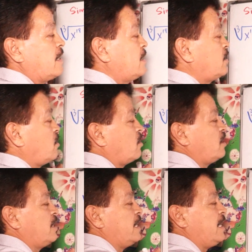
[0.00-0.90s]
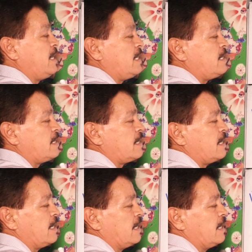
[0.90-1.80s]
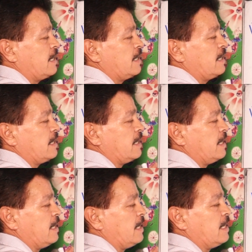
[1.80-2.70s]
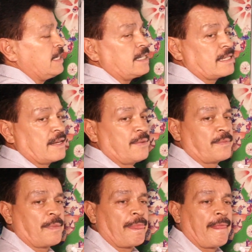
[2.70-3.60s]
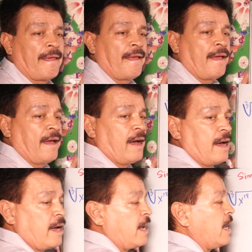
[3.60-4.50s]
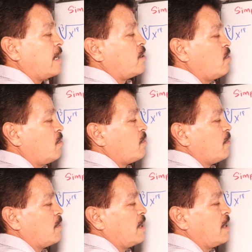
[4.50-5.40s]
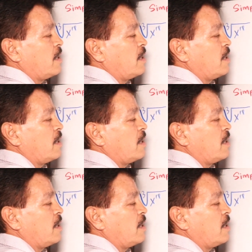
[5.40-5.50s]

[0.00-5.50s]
So this is a cube root.